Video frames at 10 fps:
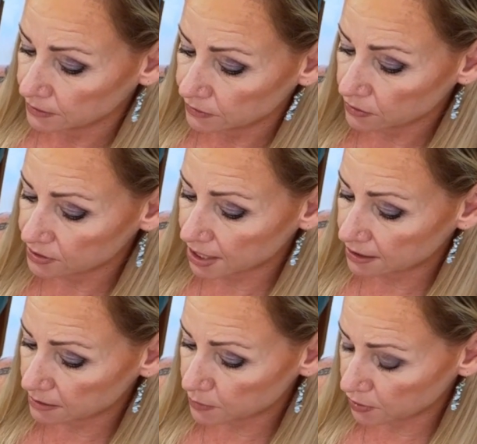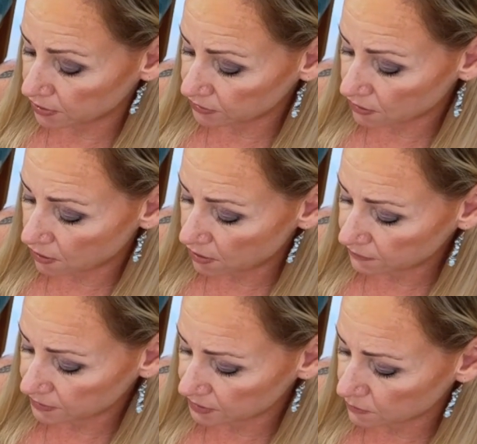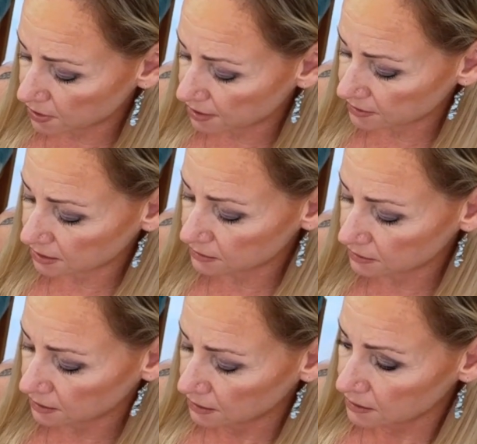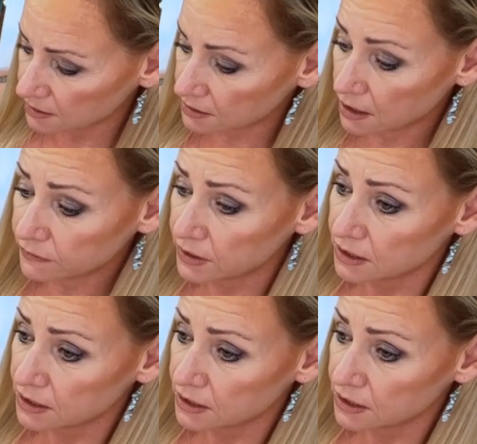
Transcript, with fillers: not take the burden on for someone else's stuff.